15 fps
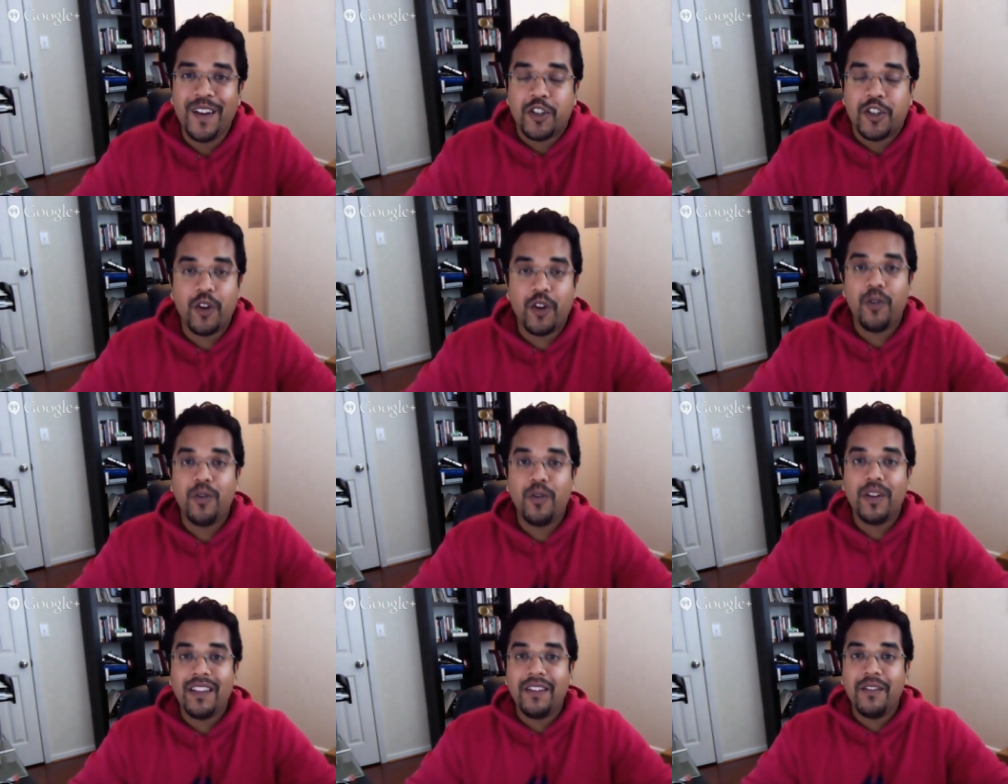
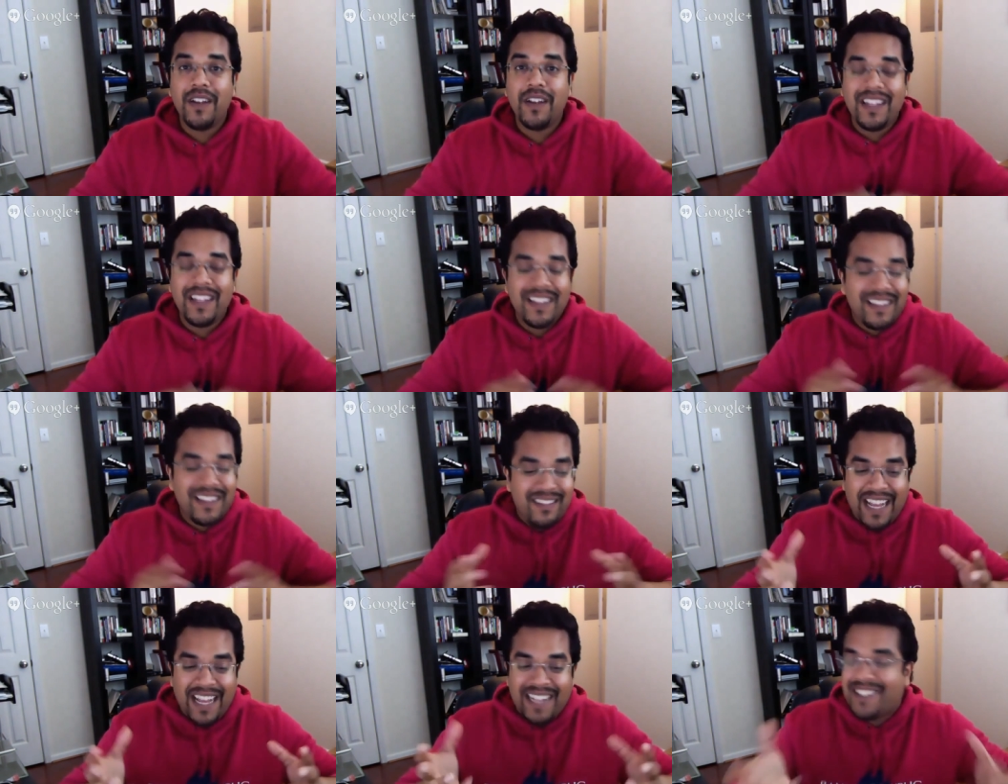So
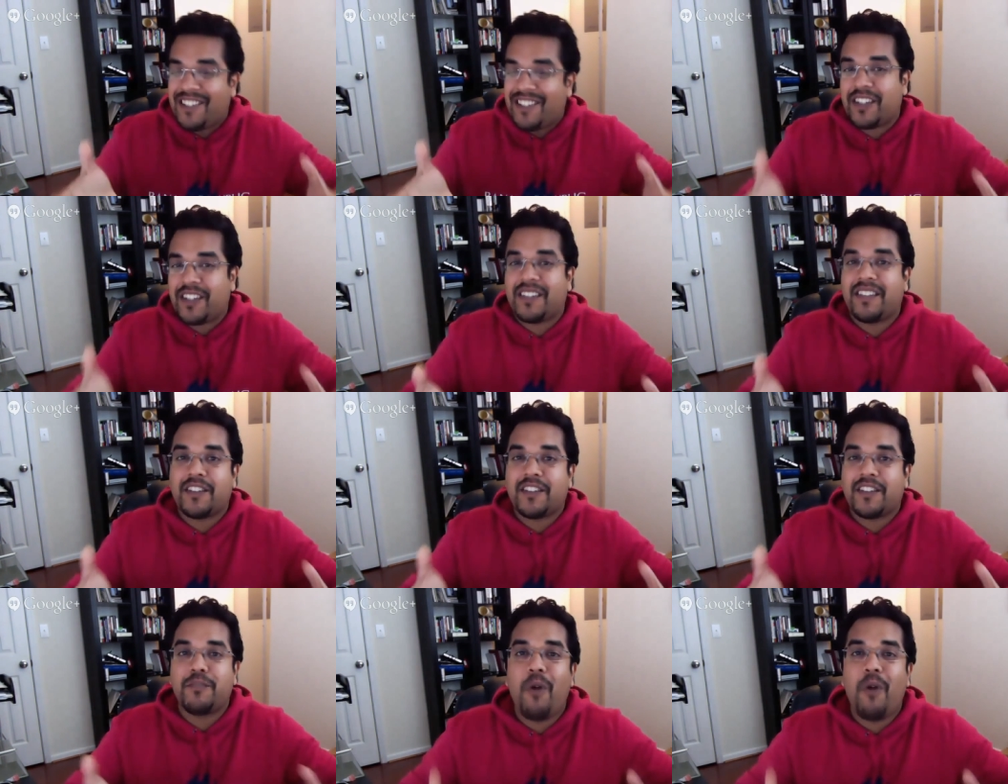that's just
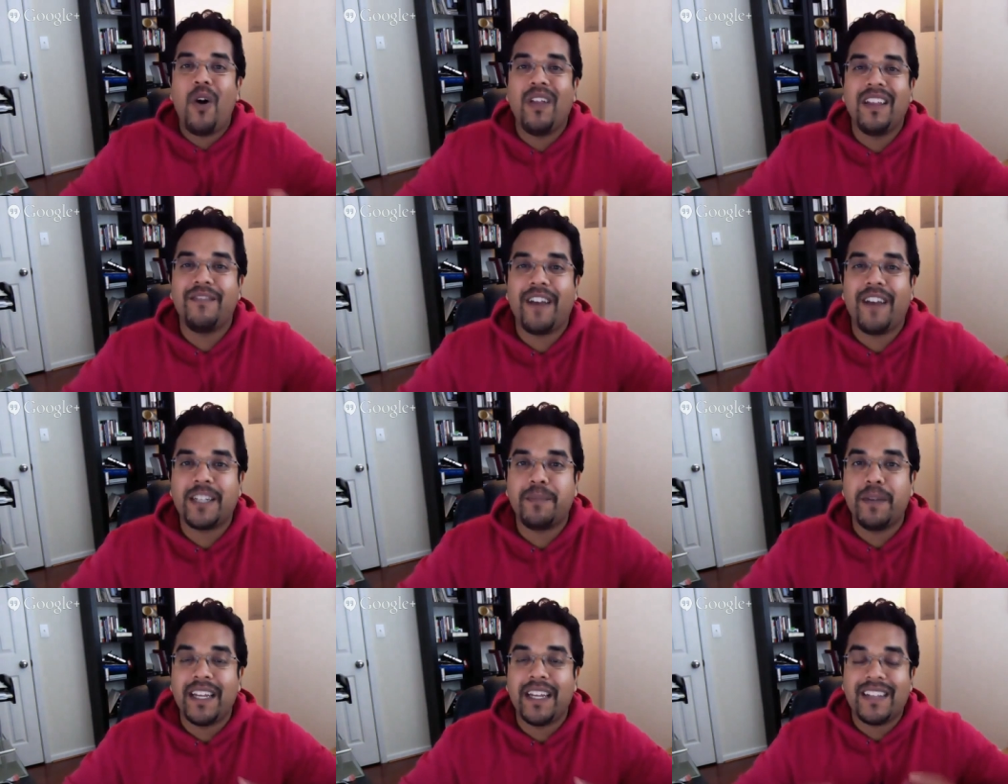the small investment.